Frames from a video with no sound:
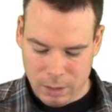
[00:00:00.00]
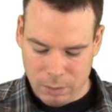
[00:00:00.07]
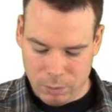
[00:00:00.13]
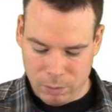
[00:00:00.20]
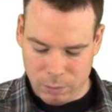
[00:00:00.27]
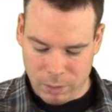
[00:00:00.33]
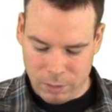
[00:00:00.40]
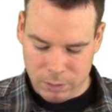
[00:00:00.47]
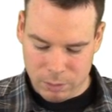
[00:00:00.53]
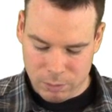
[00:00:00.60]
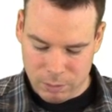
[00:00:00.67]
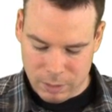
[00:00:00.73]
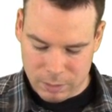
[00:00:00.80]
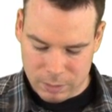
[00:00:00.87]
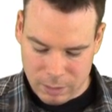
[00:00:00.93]
We run through
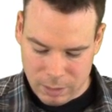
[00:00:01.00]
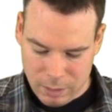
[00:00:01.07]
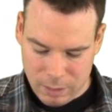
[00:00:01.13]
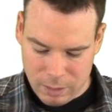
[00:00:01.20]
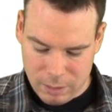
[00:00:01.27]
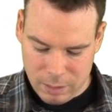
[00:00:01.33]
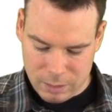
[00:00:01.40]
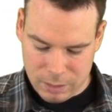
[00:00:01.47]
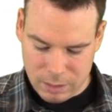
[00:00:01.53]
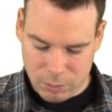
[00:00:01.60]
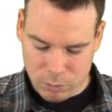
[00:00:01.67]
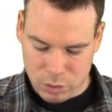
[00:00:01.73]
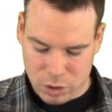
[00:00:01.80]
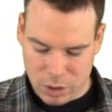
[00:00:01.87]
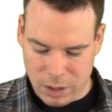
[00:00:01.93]
this. This thing
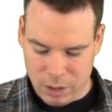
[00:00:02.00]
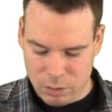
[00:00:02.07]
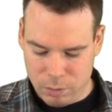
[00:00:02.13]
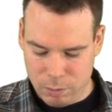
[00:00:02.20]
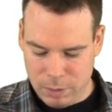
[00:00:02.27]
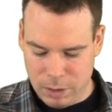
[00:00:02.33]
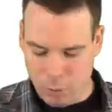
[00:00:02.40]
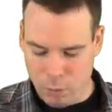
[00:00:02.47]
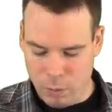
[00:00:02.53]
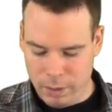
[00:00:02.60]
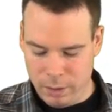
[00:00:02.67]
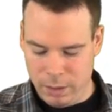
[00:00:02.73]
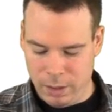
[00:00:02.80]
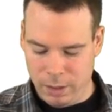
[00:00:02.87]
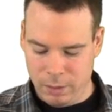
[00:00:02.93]
would change. It would be a
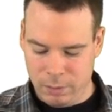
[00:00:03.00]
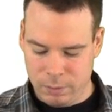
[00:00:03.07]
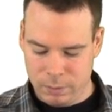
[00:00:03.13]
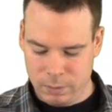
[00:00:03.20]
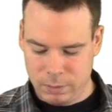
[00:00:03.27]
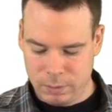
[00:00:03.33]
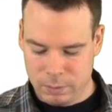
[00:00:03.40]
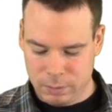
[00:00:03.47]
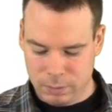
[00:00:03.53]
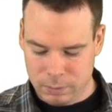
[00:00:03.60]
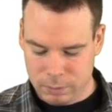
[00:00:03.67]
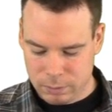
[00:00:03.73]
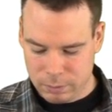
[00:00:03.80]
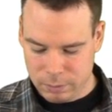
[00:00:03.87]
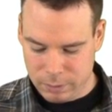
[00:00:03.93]
1 now.
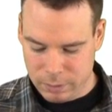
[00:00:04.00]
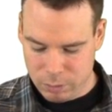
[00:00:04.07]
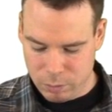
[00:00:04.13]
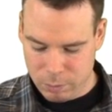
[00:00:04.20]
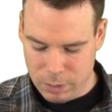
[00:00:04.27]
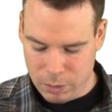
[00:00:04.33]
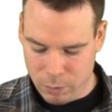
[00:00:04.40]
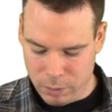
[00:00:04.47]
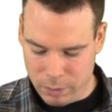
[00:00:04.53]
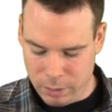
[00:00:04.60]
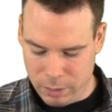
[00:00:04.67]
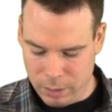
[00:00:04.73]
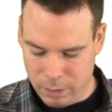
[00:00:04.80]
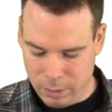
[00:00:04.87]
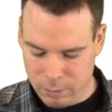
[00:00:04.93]
This would be a 1
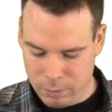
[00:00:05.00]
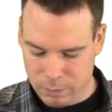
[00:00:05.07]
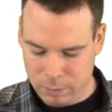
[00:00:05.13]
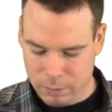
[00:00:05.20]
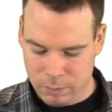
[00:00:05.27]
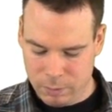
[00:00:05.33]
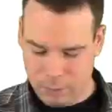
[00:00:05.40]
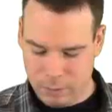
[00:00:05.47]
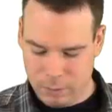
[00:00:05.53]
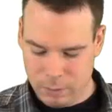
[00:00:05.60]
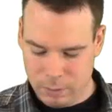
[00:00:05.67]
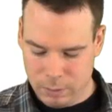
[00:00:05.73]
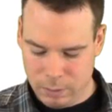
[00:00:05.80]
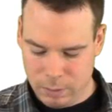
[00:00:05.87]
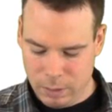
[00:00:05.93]
now.
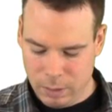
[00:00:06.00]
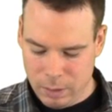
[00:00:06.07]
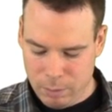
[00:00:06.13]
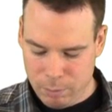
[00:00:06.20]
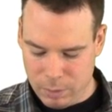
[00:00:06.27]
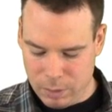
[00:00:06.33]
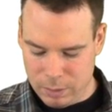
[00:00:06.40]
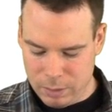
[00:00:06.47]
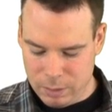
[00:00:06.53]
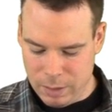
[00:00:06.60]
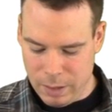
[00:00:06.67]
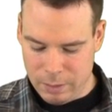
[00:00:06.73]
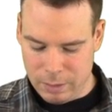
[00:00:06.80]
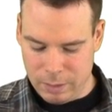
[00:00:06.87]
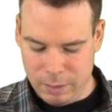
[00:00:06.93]
But
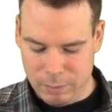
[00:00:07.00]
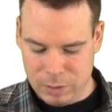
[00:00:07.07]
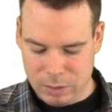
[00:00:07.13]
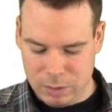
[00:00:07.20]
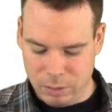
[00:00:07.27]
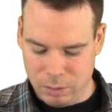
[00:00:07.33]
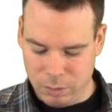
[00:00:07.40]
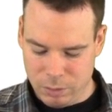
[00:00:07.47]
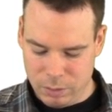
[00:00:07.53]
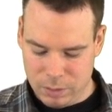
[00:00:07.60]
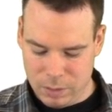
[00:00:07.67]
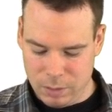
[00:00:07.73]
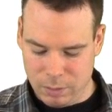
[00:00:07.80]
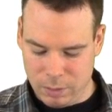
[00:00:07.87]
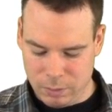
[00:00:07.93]
yet the limits still go to
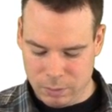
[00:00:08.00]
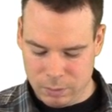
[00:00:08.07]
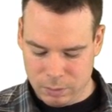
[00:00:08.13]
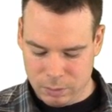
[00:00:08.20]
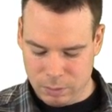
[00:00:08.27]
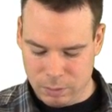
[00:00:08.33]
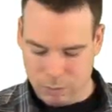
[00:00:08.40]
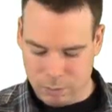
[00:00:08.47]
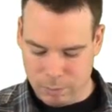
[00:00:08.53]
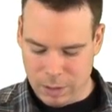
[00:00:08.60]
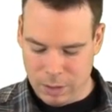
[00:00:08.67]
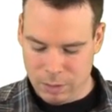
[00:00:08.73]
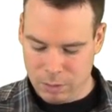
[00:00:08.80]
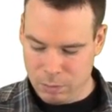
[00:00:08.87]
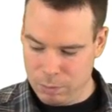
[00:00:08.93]
0, so the
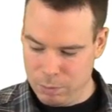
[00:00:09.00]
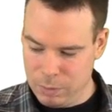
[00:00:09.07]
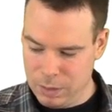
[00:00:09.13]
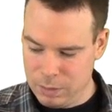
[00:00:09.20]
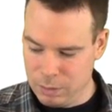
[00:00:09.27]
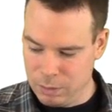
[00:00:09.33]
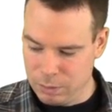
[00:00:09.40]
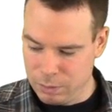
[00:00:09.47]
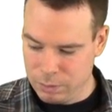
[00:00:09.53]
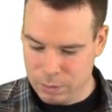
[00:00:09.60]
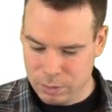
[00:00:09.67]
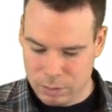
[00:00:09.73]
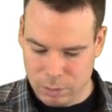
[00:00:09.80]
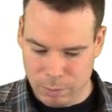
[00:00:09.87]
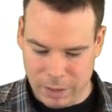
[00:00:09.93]
remainder would be 0.
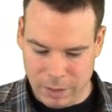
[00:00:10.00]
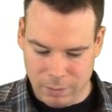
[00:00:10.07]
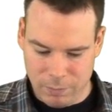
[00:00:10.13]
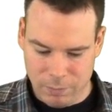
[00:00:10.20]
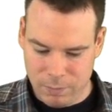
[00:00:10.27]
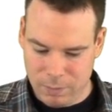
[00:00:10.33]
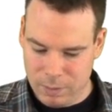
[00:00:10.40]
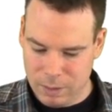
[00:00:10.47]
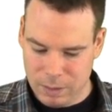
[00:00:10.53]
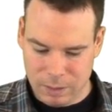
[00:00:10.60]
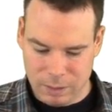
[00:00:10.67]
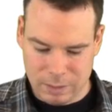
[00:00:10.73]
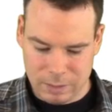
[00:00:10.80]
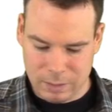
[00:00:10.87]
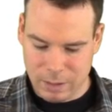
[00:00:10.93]
So by an
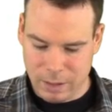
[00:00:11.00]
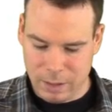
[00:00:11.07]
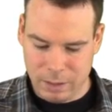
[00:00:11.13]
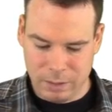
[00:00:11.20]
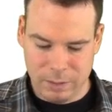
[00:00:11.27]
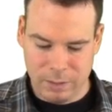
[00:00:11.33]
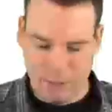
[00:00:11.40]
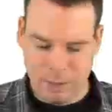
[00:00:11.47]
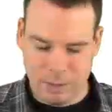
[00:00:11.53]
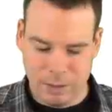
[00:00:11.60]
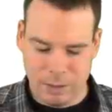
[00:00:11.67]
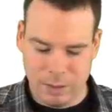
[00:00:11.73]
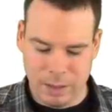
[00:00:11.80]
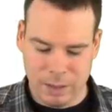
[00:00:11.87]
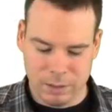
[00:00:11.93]
entirely
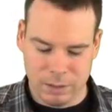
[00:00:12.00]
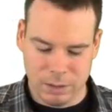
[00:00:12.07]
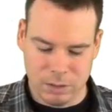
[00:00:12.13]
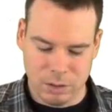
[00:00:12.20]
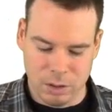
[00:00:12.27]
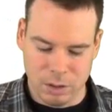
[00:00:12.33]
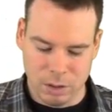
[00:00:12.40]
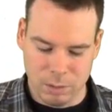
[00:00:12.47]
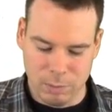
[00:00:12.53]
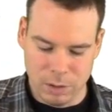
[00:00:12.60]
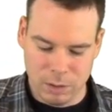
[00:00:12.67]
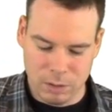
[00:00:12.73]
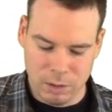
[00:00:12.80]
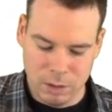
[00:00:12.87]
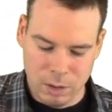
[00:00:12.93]
analogous
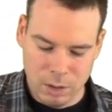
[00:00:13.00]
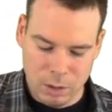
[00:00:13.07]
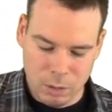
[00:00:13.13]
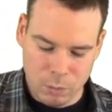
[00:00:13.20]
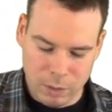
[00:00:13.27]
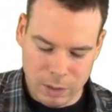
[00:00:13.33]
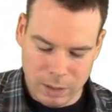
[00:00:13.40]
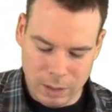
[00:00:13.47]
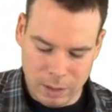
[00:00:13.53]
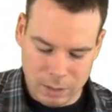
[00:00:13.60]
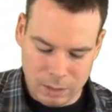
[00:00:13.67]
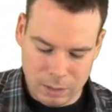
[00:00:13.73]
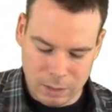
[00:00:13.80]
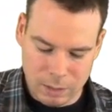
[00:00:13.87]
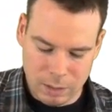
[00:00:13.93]
argument, we
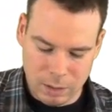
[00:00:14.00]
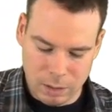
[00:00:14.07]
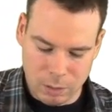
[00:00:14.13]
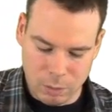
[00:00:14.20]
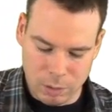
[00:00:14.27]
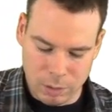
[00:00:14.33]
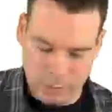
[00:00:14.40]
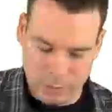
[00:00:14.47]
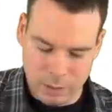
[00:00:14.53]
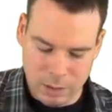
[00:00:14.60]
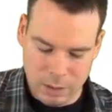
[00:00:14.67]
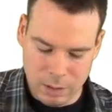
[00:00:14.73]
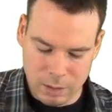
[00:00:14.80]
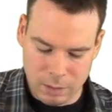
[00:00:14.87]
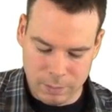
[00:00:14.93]
get the equality
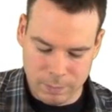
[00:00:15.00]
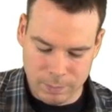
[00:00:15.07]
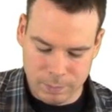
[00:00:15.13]
here.